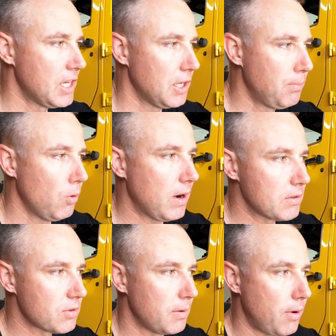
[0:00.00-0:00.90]
you'd put
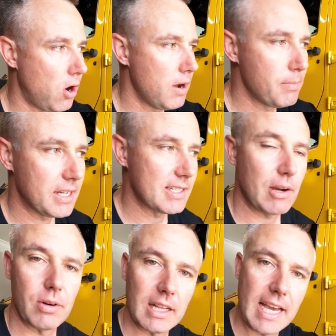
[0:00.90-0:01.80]
one sort of behind because
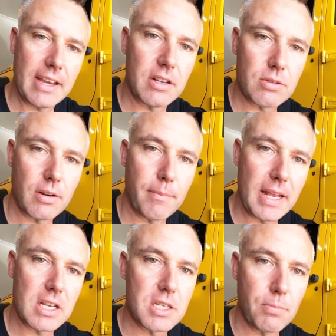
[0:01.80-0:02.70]
that would allow you to sort of
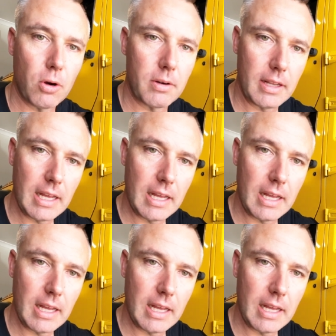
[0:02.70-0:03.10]
better spot